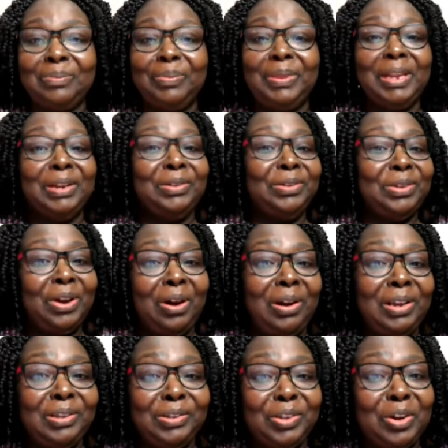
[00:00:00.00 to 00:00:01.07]
The door
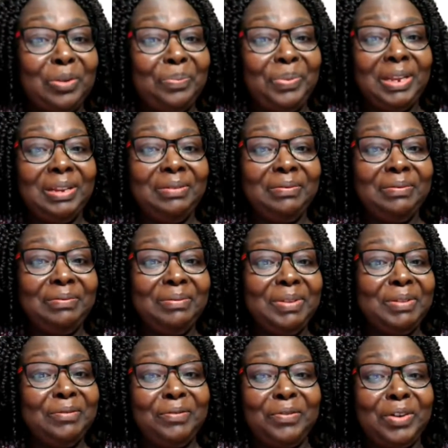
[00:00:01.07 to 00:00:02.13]
is open
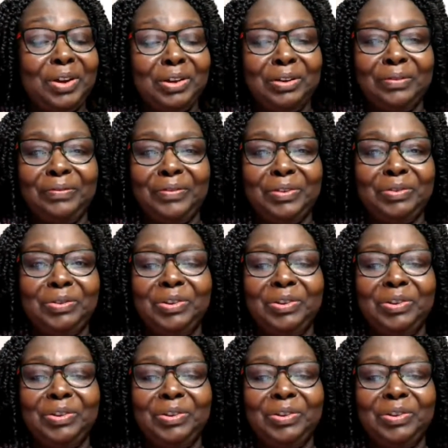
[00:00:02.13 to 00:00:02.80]
in front of you.